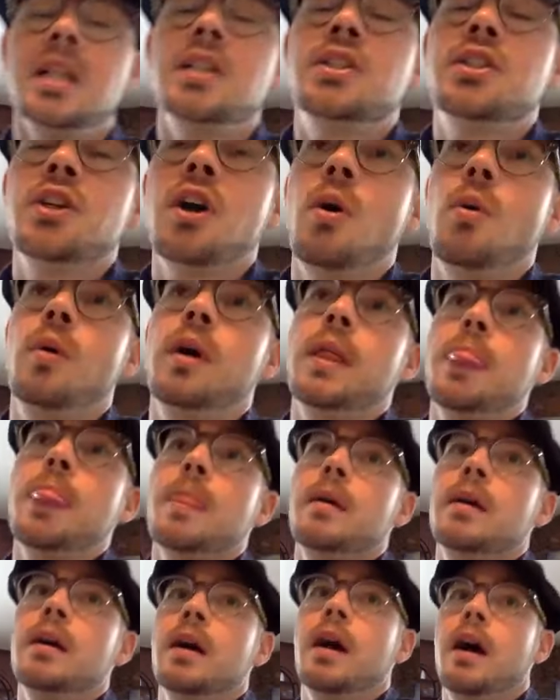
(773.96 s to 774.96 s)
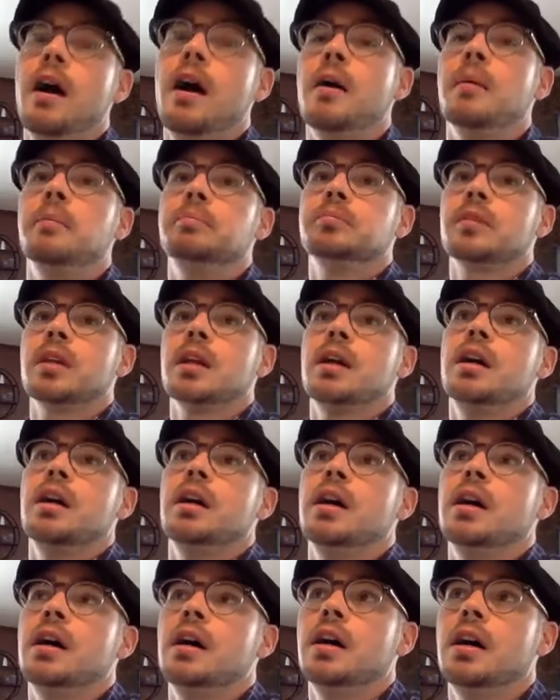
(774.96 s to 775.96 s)
So
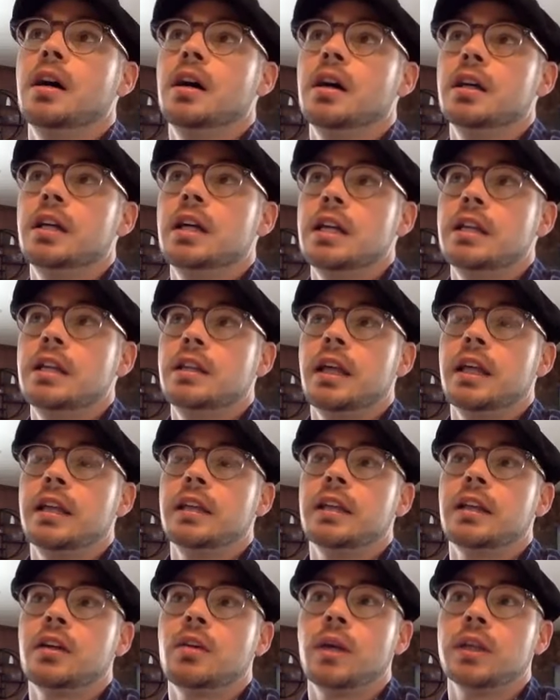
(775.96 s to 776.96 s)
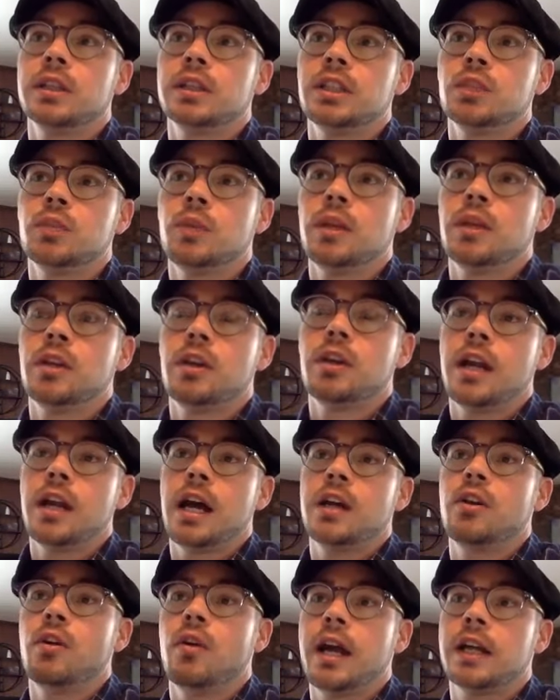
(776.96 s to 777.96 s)
the question is whether or
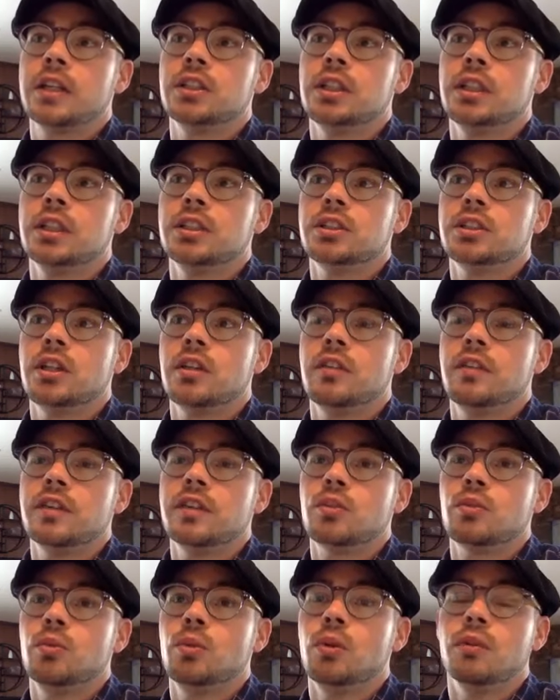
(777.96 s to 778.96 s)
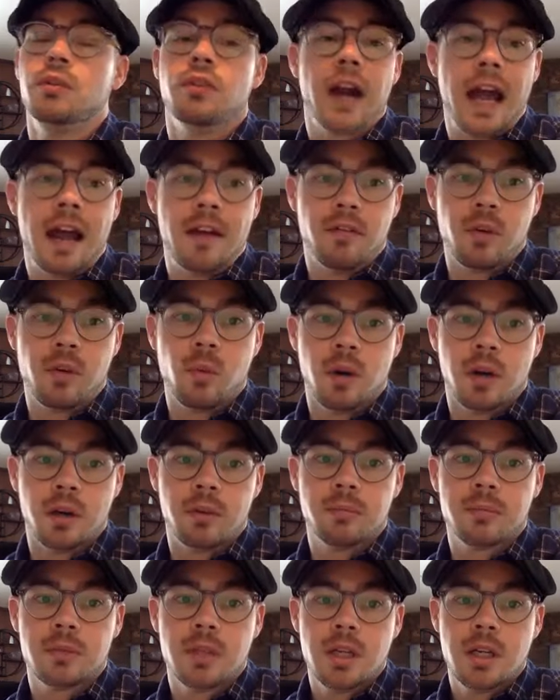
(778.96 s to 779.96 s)
not your action can serve as a rule for everyone,
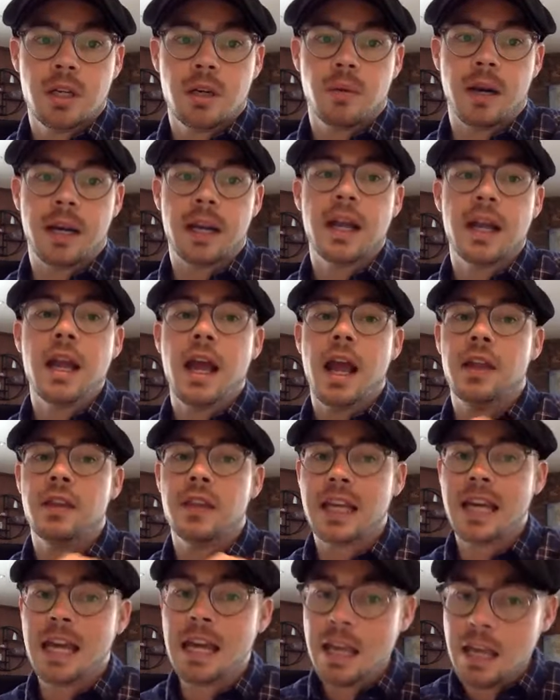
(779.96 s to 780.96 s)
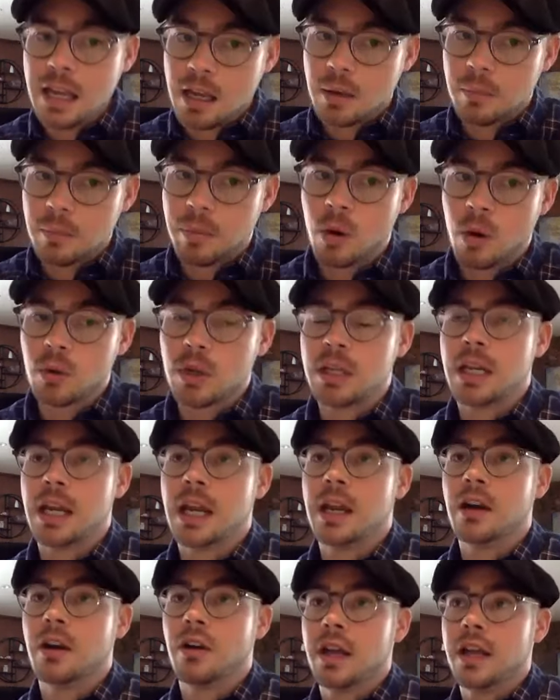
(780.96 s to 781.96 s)
right? And the key component
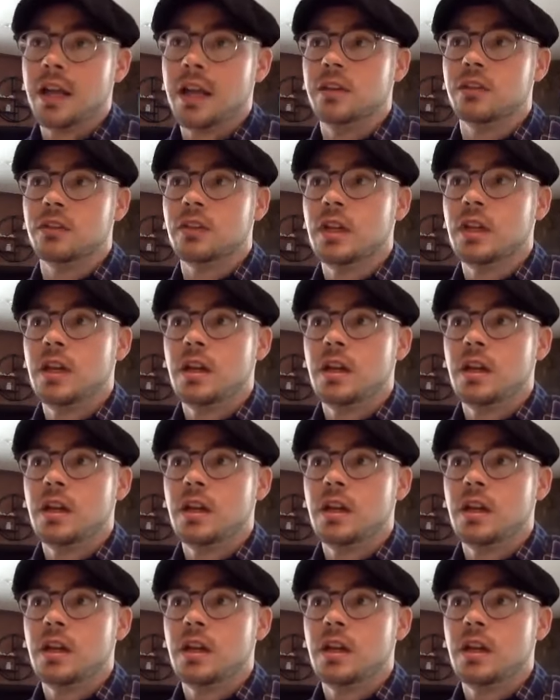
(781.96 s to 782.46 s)
here is